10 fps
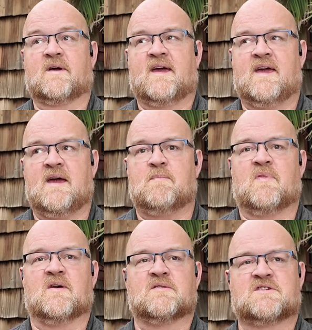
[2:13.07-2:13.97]

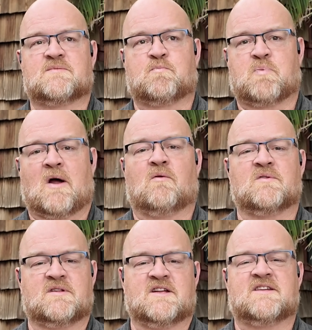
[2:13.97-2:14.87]
keep the sprout,
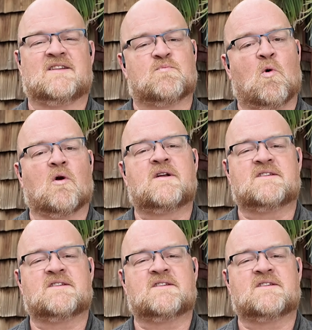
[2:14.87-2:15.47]
it's more